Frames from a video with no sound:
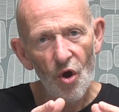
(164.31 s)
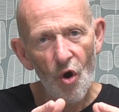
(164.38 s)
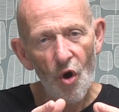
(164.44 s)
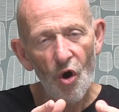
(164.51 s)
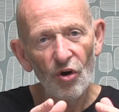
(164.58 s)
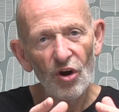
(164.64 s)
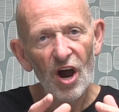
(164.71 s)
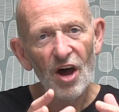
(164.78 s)

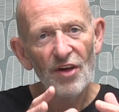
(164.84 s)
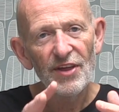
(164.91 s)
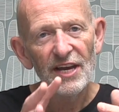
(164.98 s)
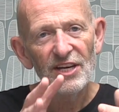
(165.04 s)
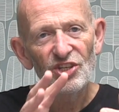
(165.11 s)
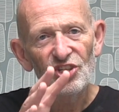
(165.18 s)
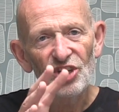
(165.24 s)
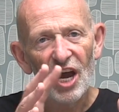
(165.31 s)
or are
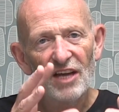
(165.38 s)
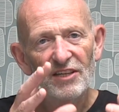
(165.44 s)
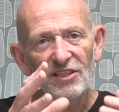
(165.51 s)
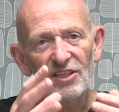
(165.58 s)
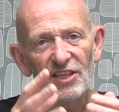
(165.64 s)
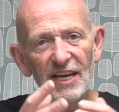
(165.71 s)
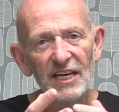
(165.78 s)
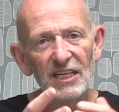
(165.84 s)
they
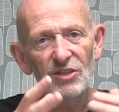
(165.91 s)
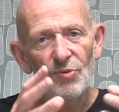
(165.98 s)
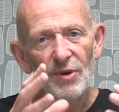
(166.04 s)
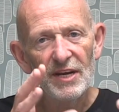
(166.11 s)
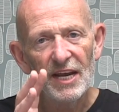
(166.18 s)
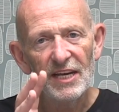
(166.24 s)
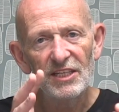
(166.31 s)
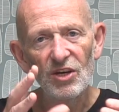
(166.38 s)
just things
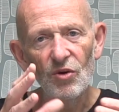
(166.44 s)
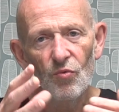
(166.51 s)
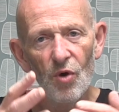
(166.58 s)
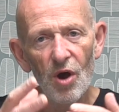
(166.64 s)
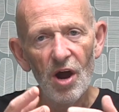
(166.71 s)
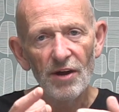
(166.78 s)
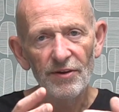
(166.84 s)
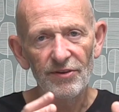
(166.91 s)
we need to
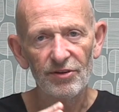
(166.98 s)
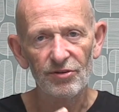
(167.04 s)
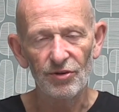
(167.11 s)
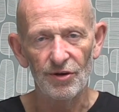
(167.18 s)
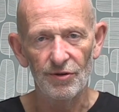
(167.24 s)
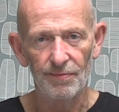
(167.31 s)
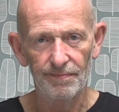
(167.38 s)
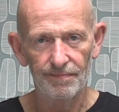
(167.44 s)
work
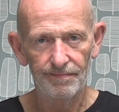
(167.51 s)
through?